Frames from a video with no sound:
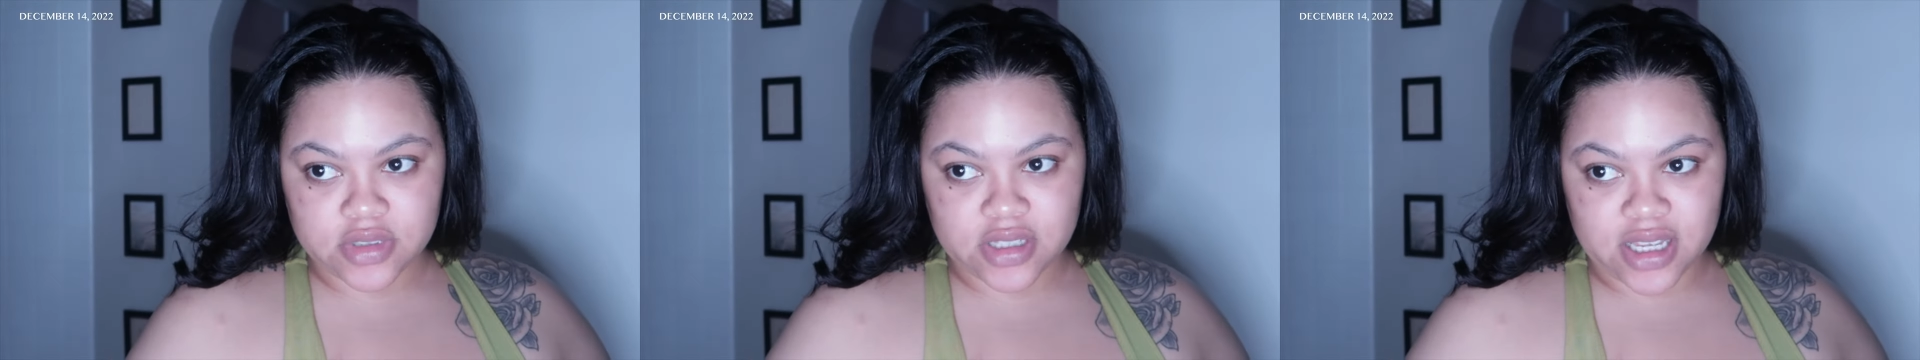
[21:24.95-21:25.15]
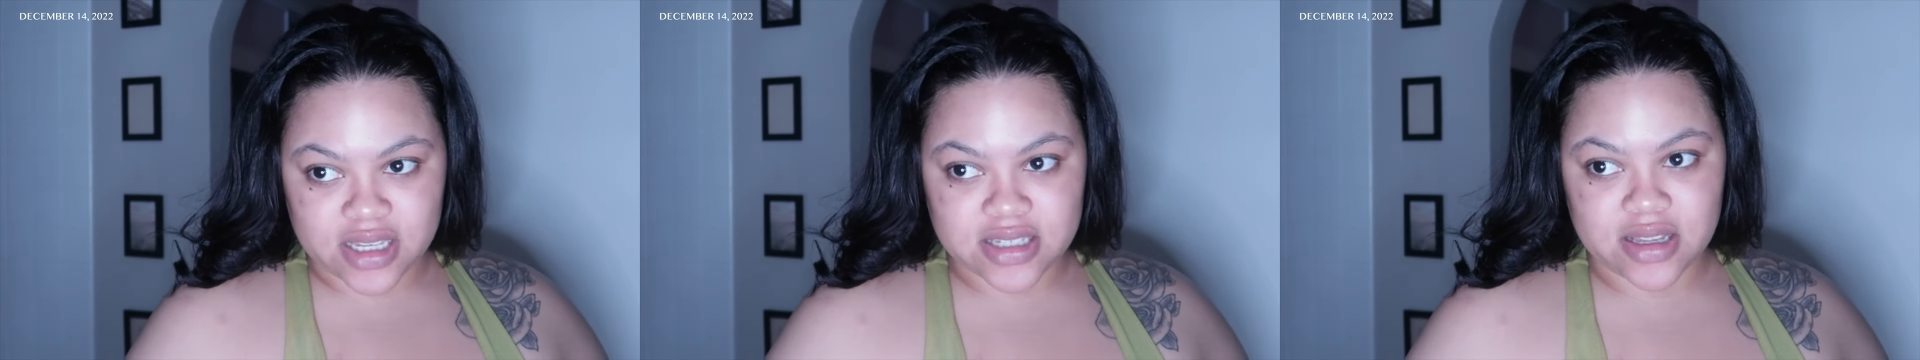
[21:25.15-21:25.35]

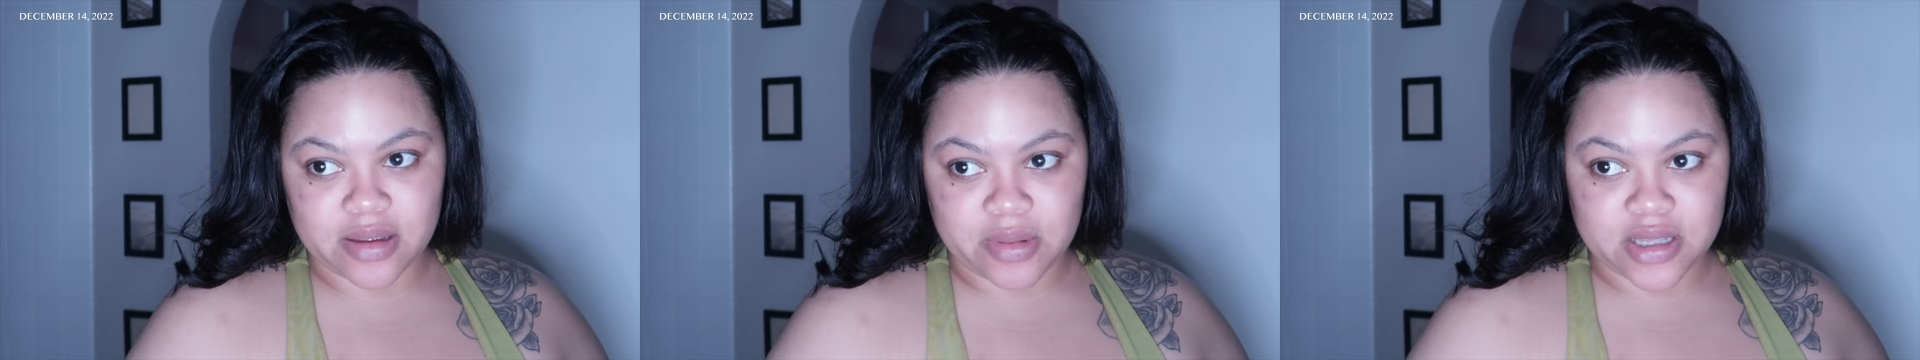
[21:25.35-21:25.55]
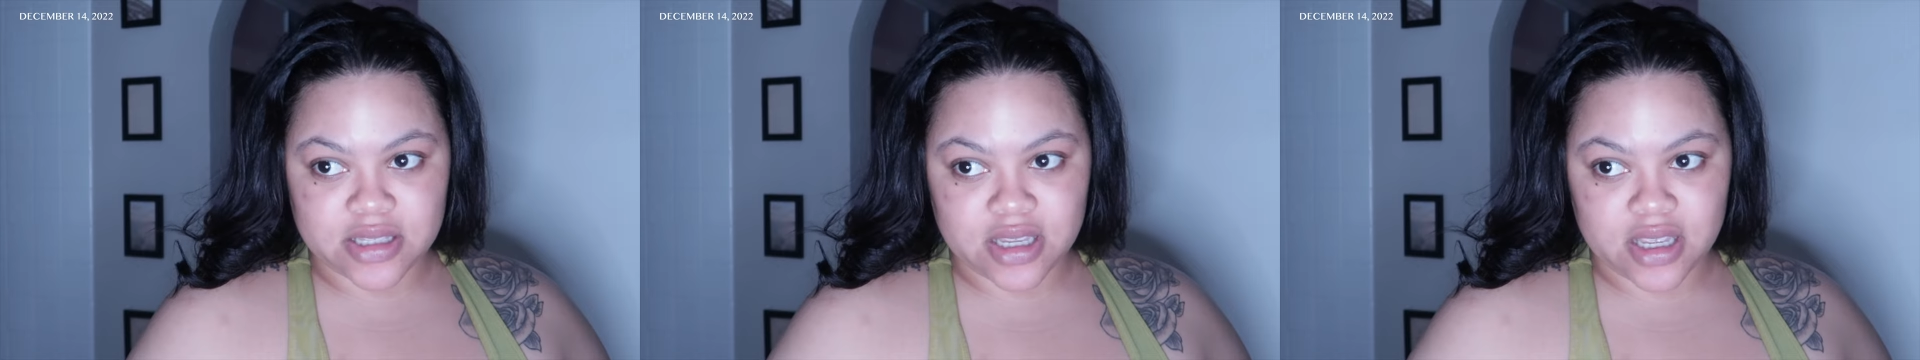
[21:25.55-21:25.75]
Guess that
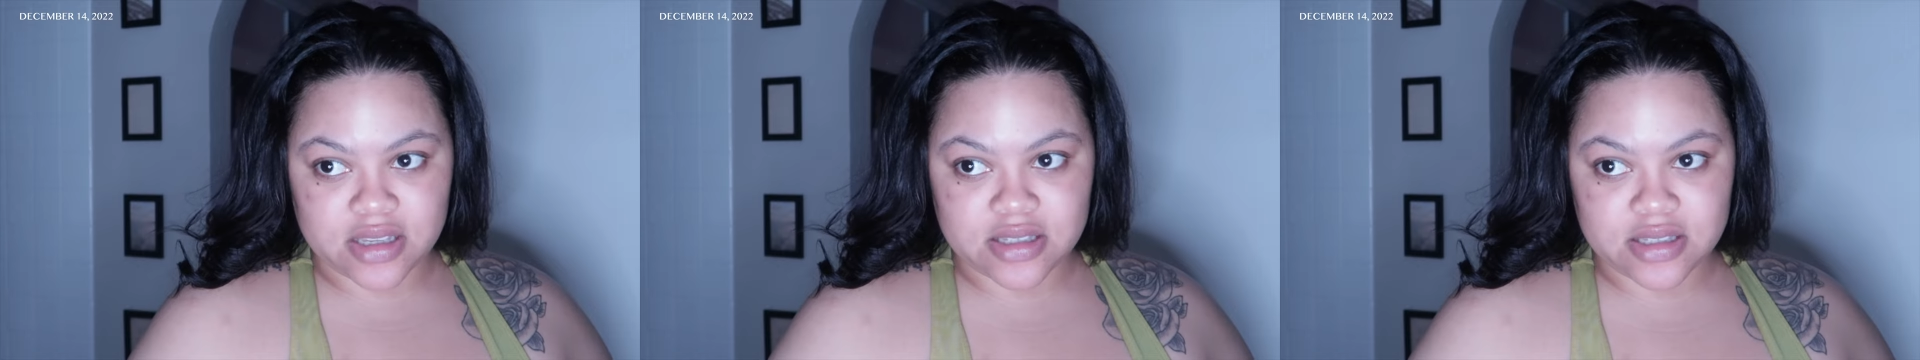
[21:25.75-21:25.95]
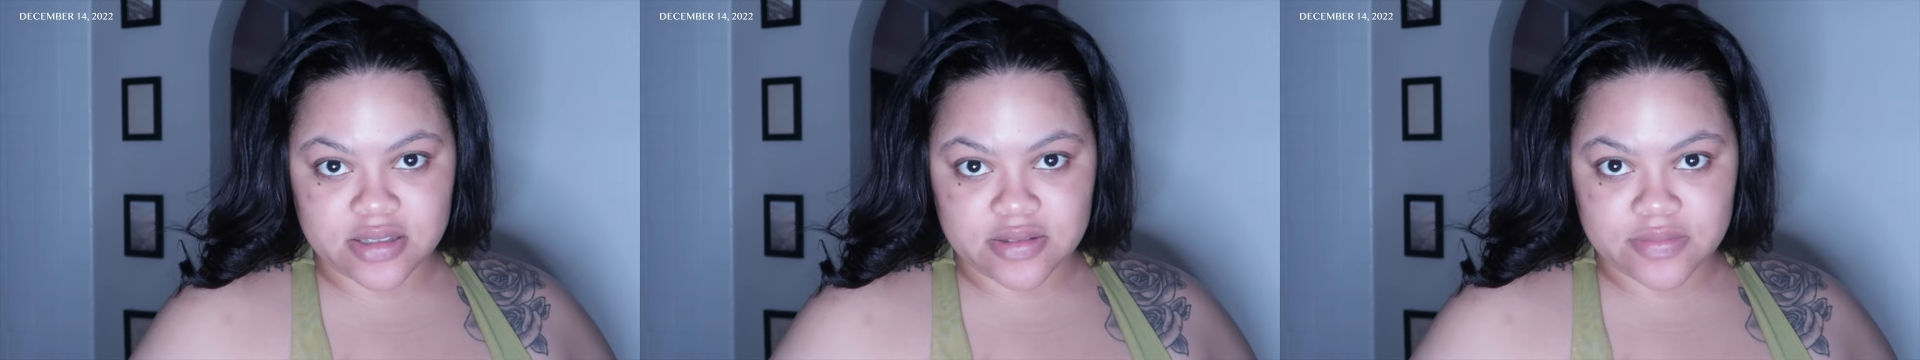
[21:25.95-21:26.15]
means
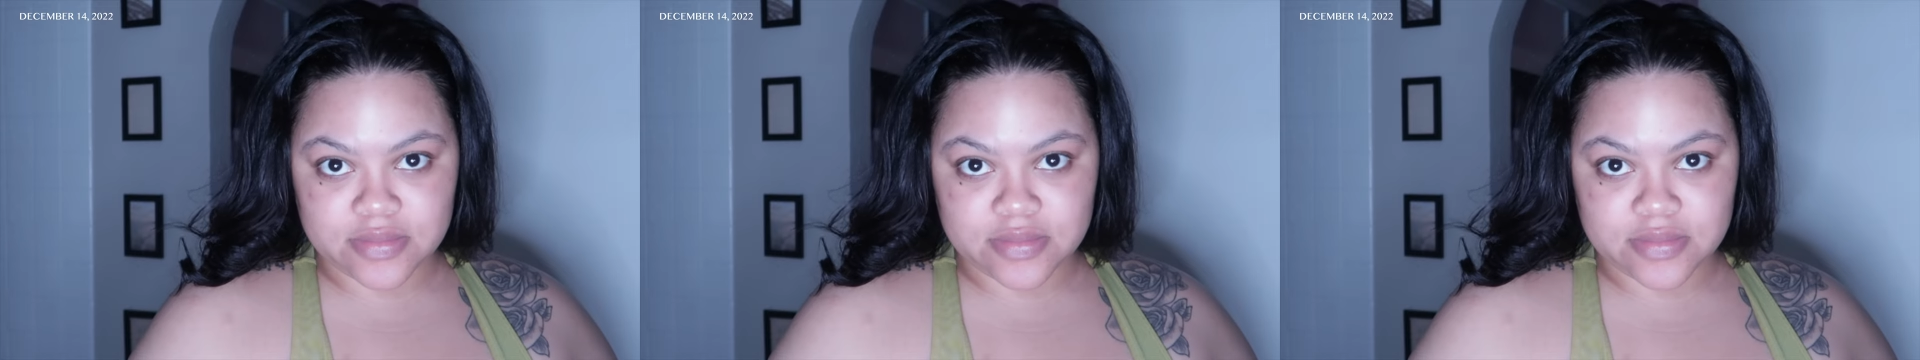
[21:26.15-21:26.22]
yes.